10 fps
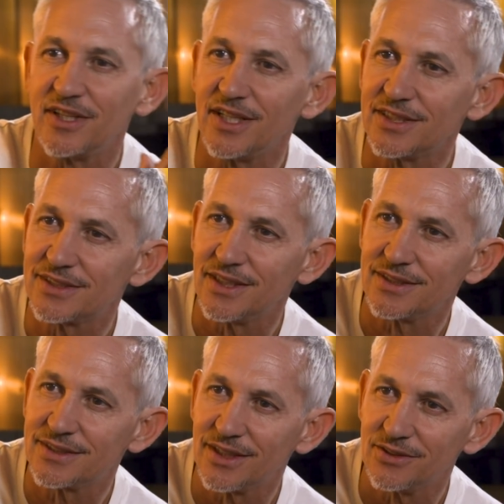and it's
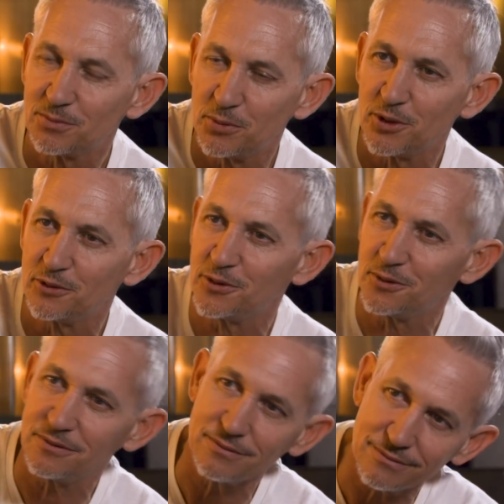it's those
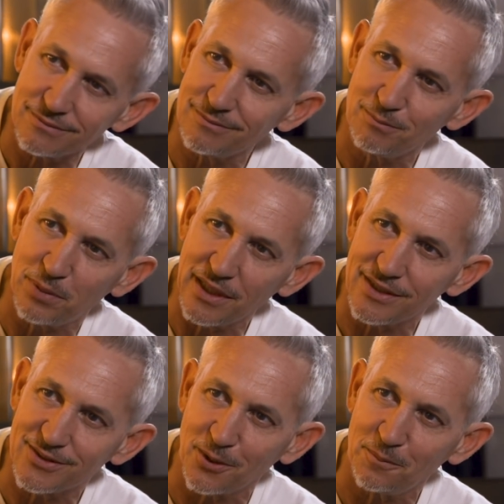beautiful
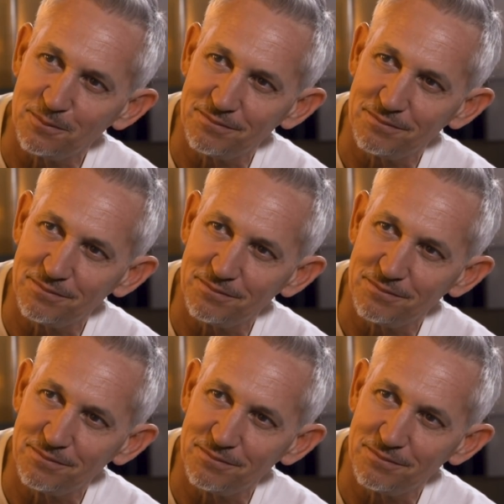billiard top